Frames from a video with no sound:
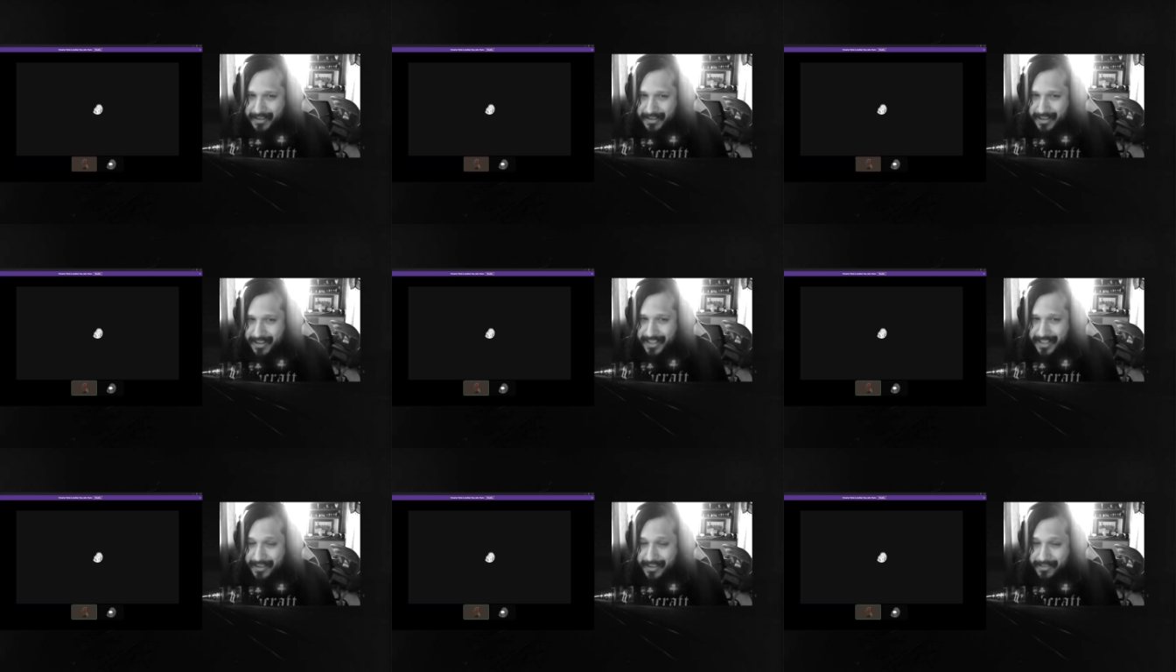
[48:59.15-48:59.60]

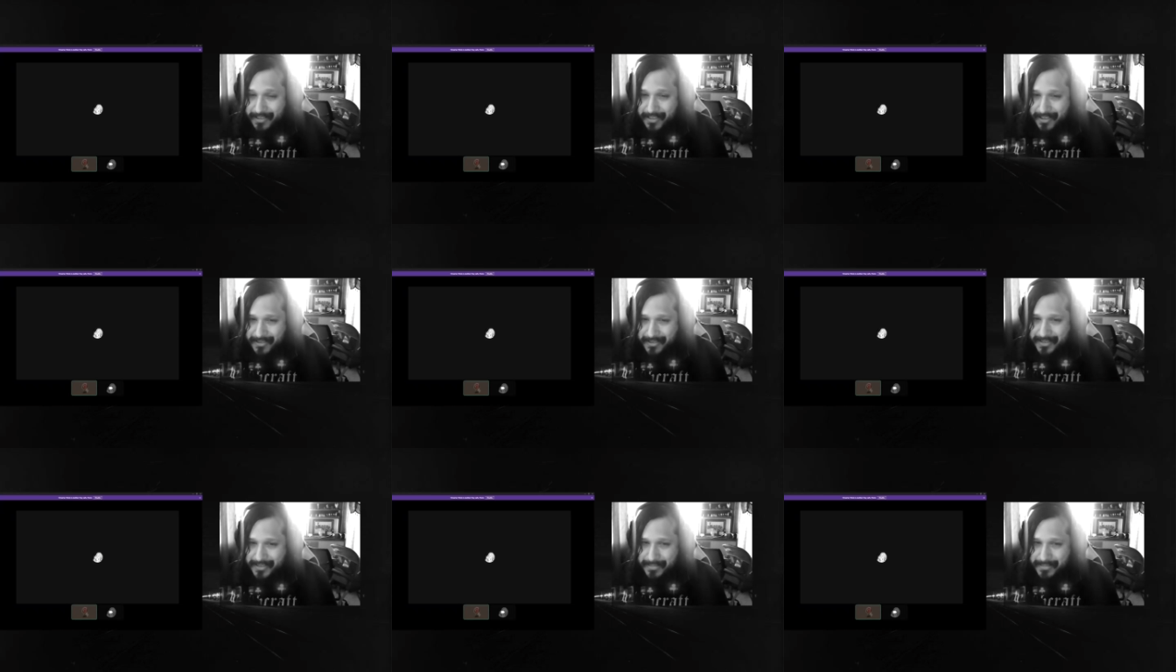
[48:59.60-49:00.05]
allow
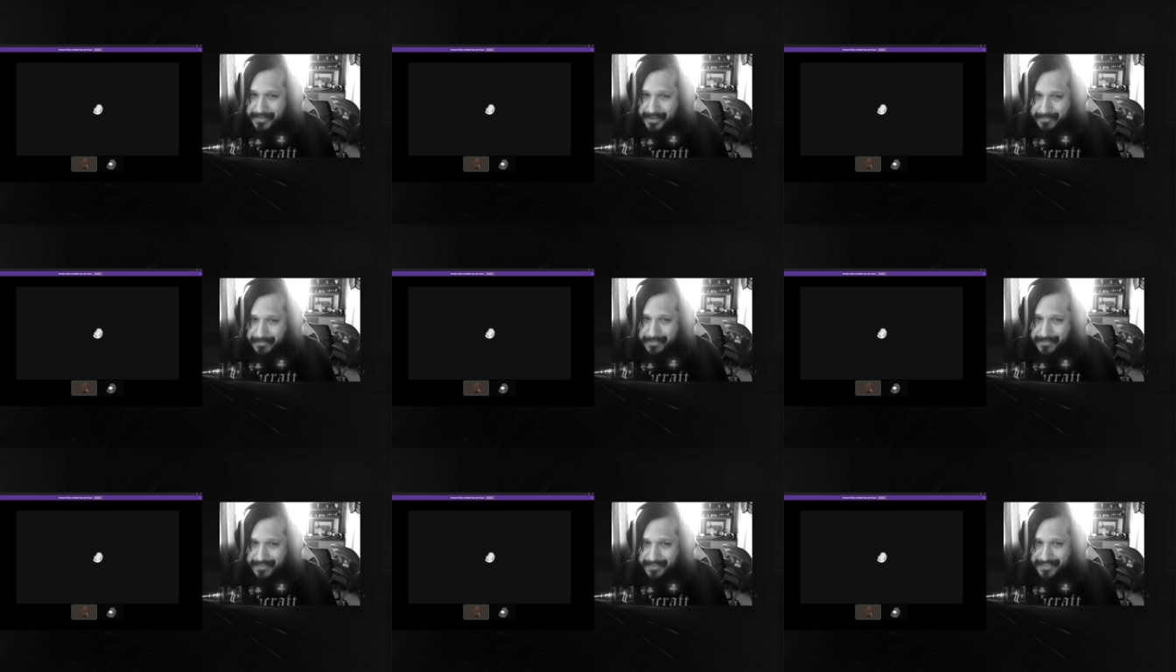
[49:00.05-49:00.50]
those
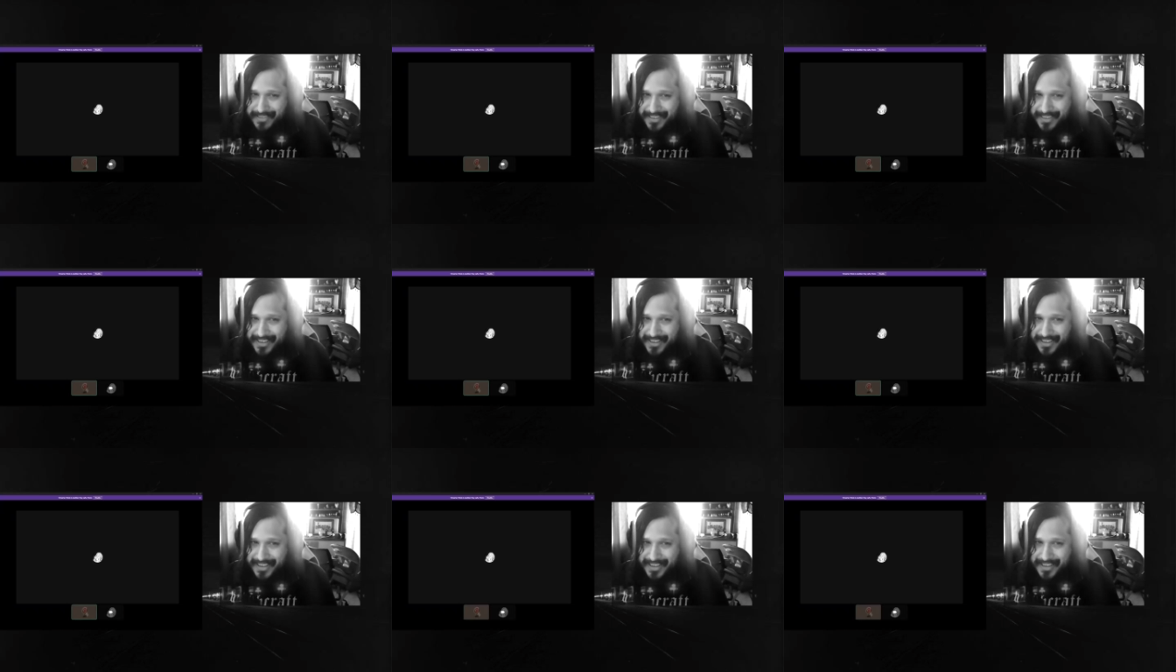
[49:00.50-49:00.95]
people
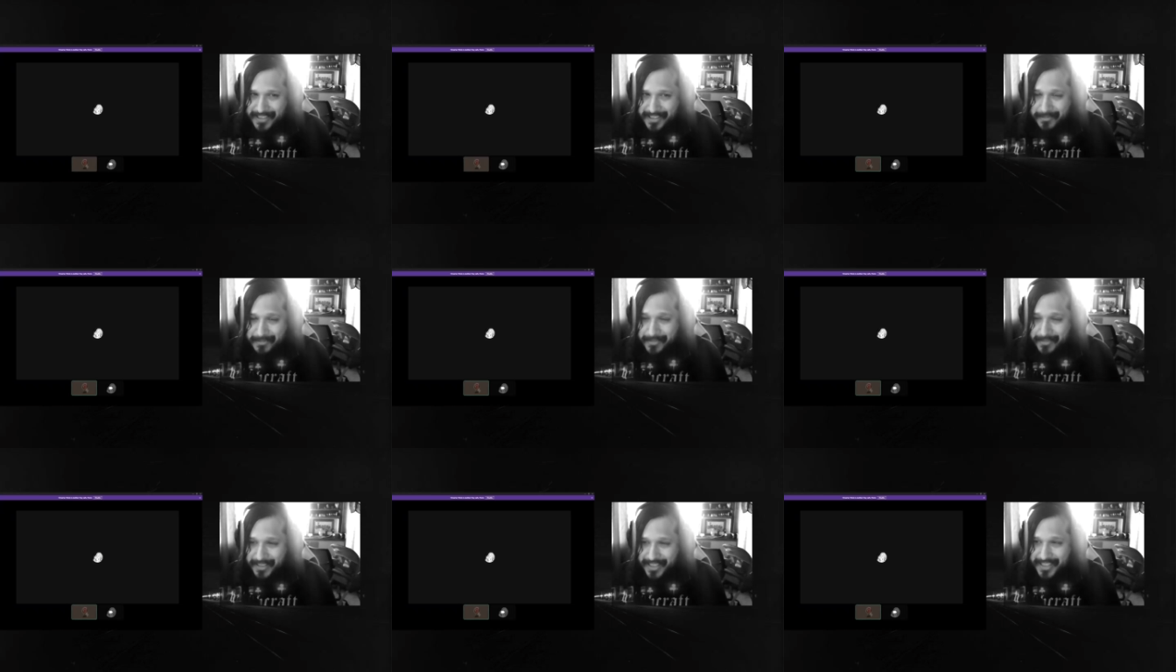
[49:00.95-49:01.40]

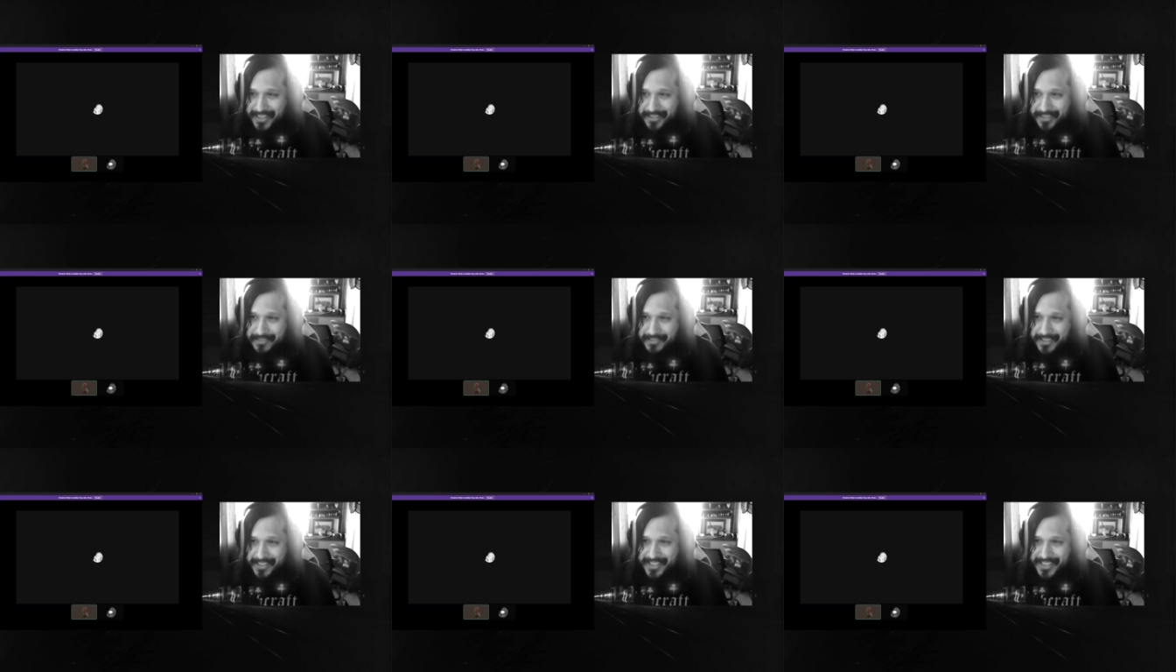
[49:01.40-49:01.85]
to relate to
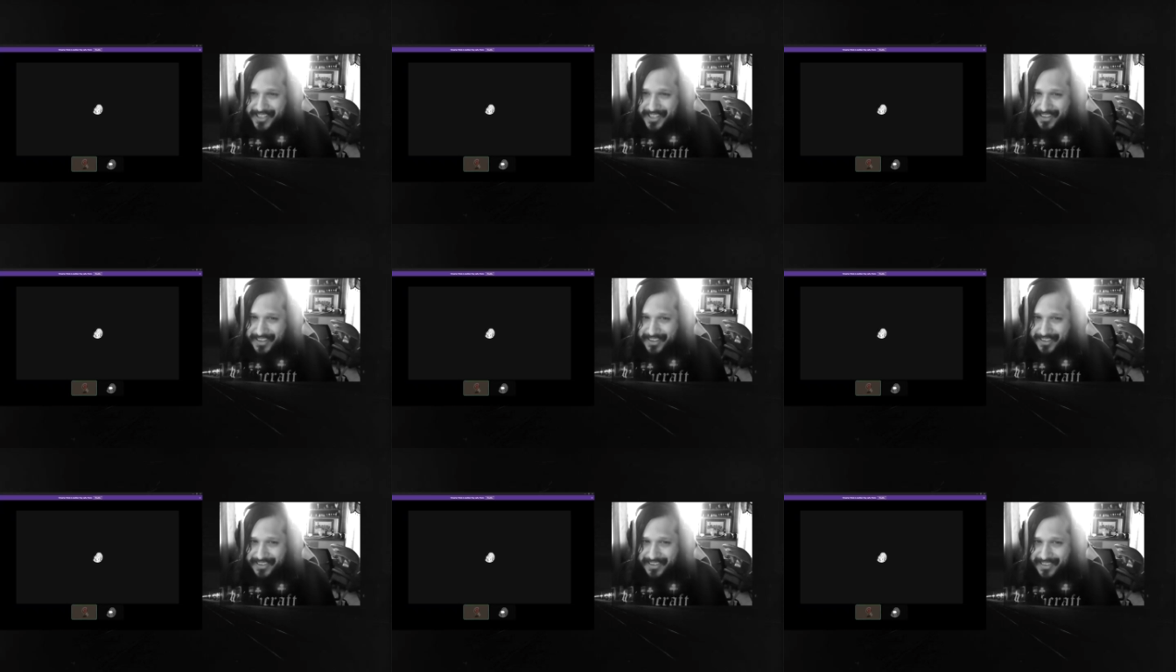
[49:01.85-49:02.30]
each
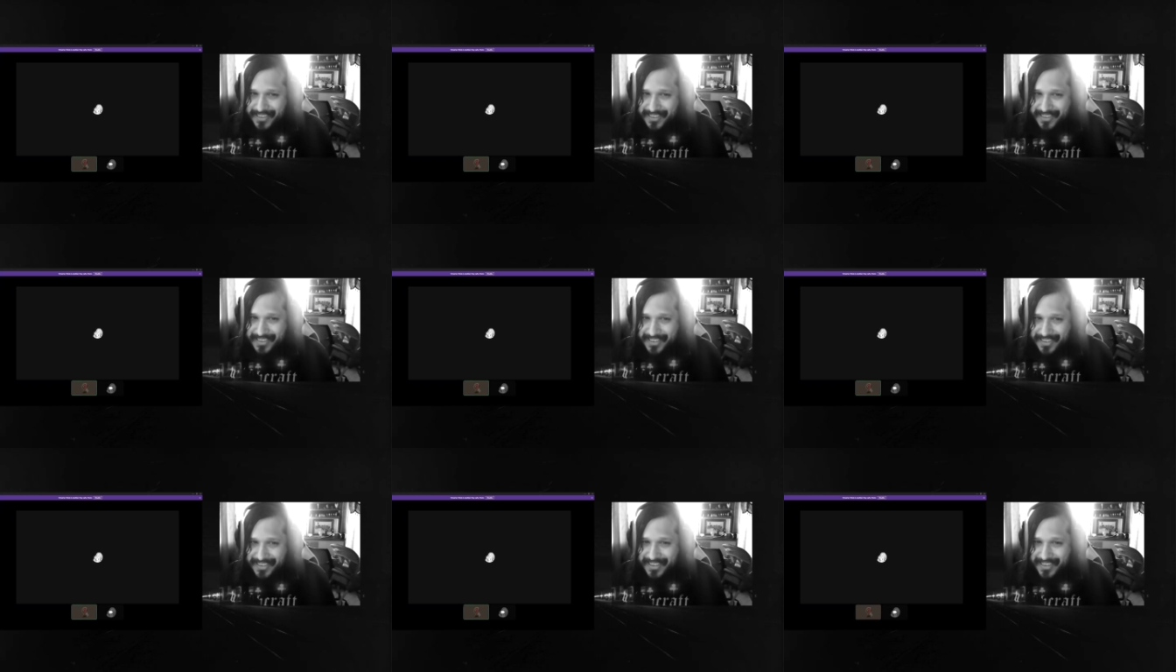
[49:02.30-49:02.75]
other
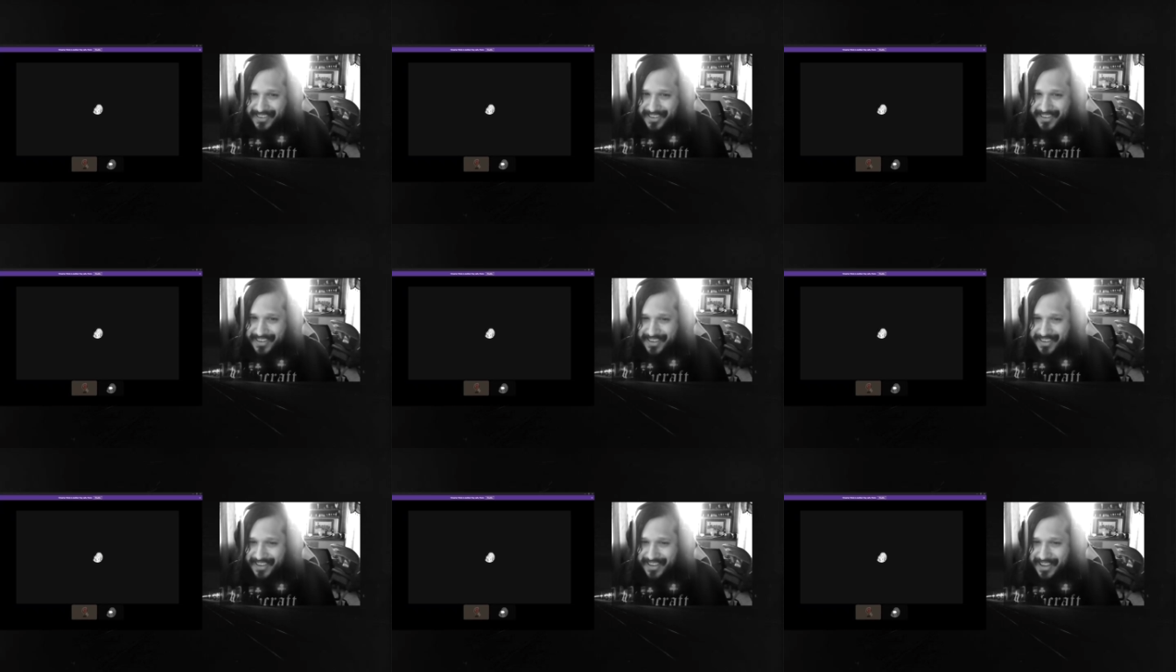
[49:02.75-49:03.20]

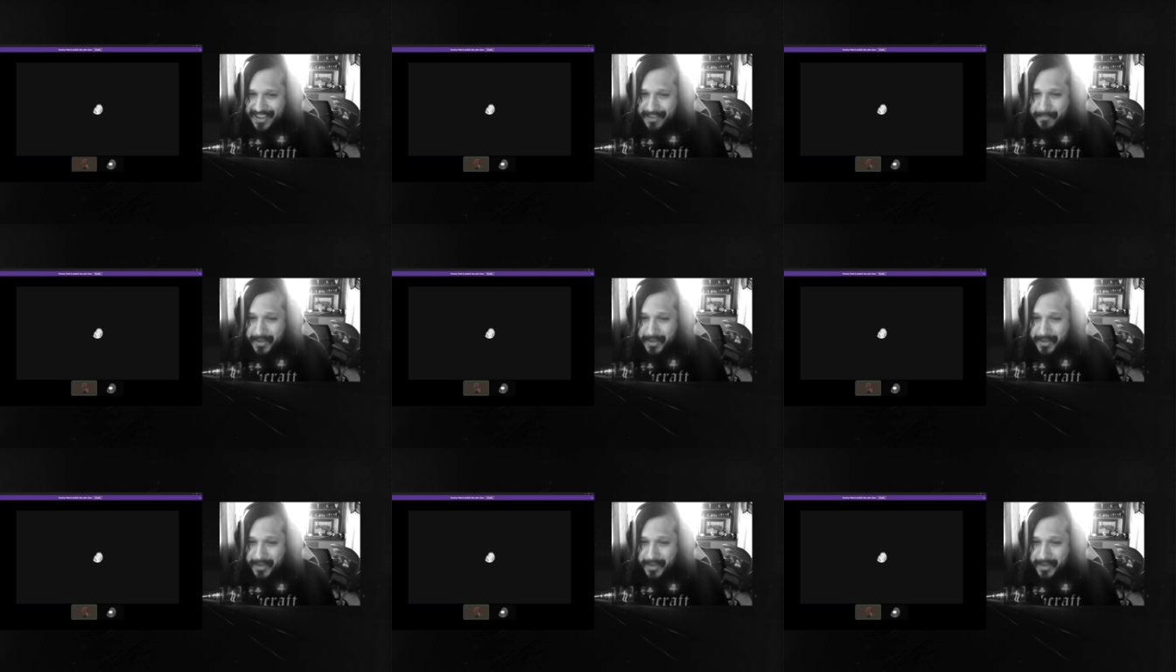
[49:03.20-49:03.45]
and be